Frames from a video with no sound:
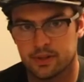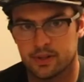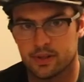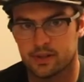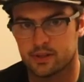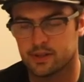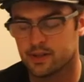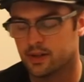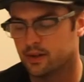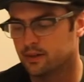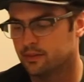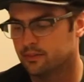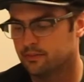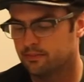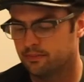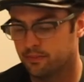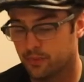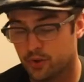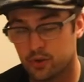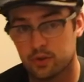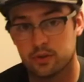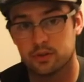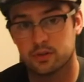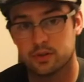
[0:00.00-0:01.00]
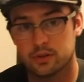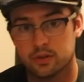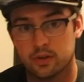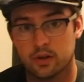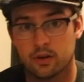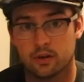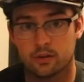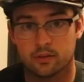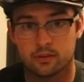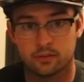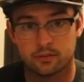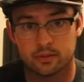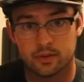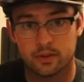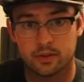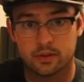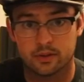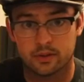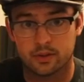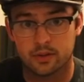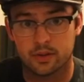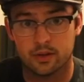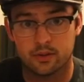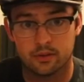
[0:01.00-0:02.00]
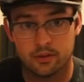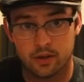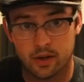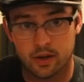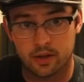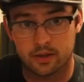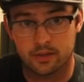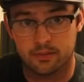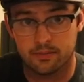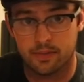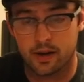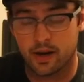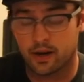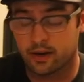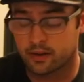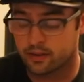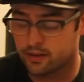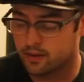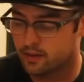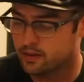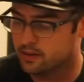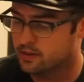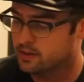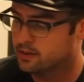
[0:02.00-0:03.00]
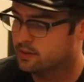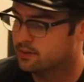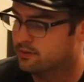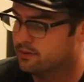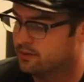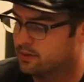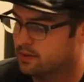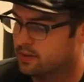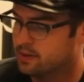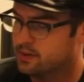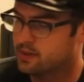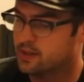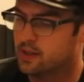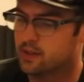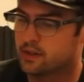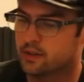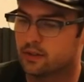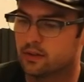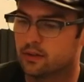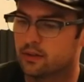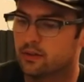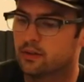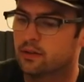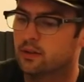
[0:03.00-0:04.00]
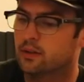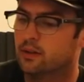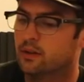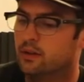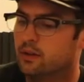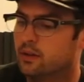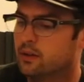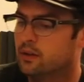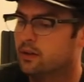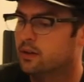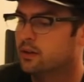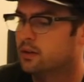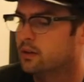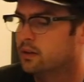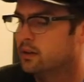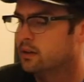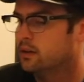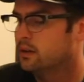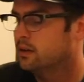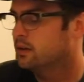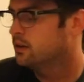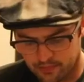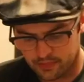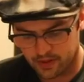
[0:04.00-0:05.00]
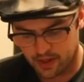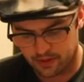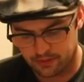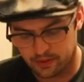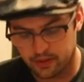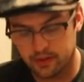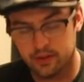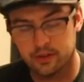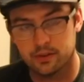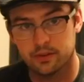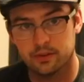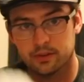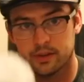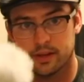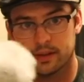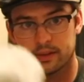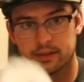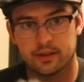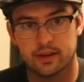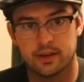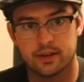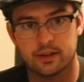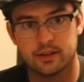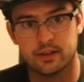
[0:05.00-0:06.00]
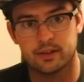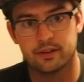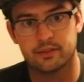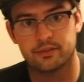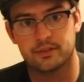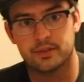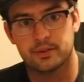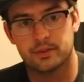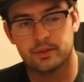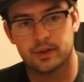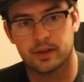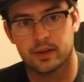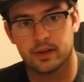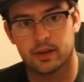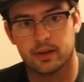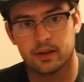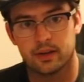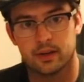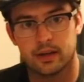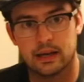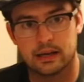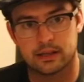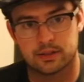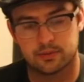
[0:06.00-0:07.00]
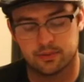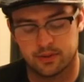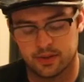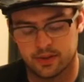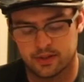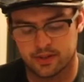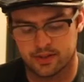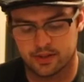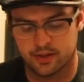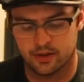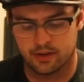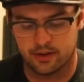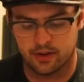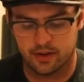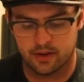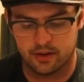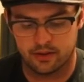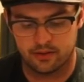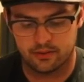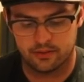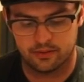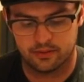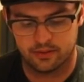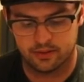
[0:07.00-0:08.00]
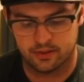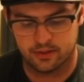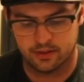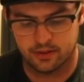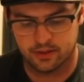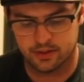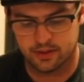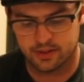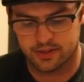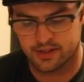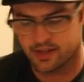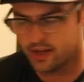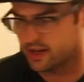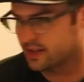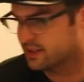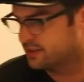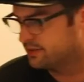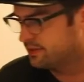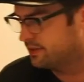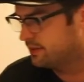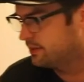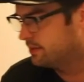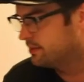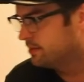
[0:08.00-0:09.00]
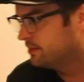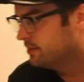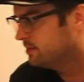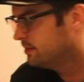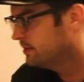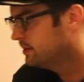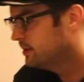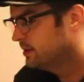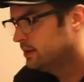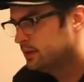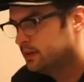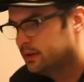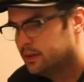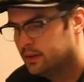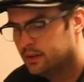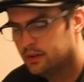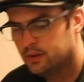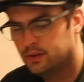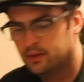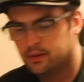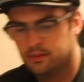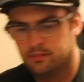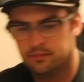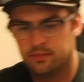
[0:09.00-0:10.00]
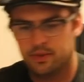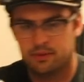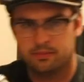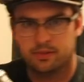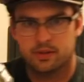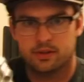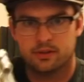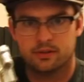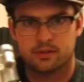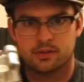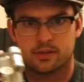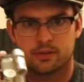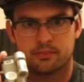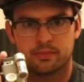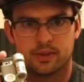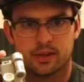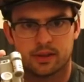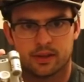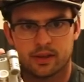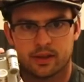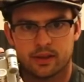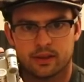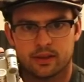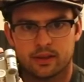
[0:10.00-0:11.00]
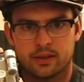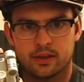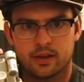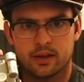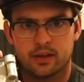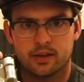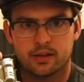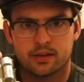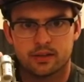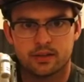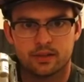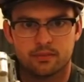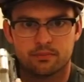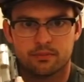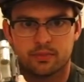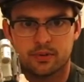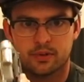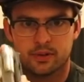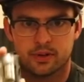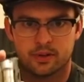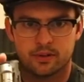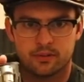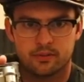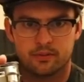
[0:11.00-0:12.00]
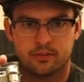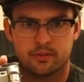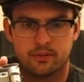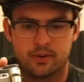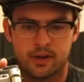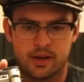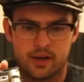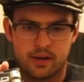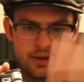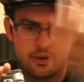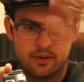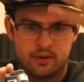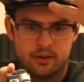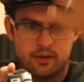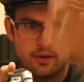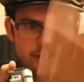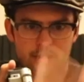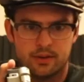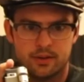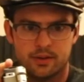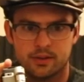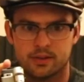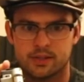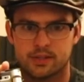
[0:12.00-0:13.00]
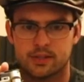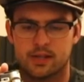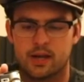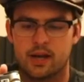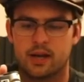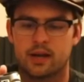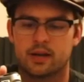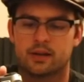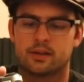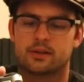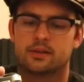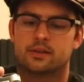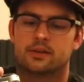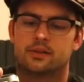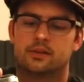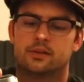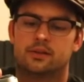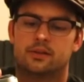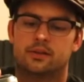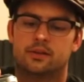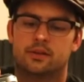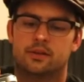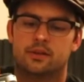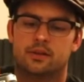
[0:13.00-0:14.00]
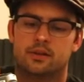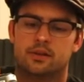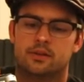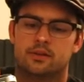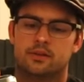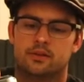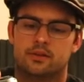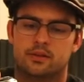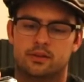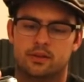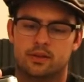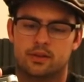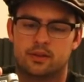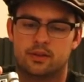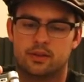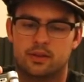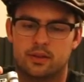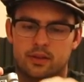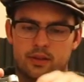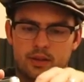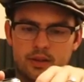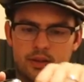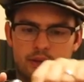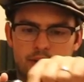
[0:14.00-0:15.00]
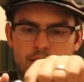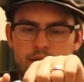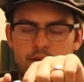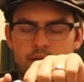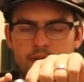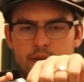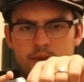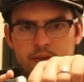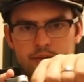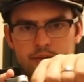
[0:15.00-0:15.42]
test out. Good to know. Good to know not to pack this for a session I really do like the idea of doing a XY stereo on a saxophone. Maybe use something like this and put it right on the sax so that the uh,